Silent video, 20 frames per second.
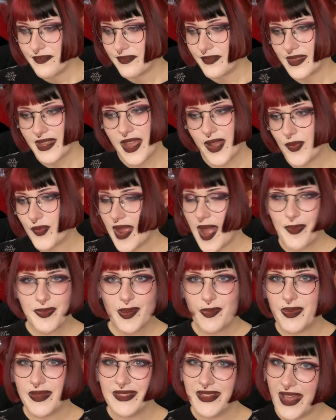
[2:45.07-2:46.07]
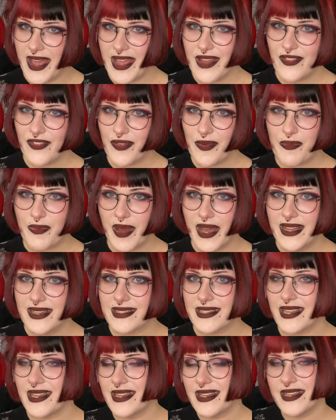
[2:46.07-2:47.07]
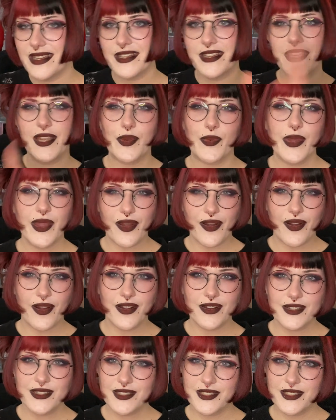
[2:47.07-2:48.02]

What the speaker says: got wrapped up in life, but here we are.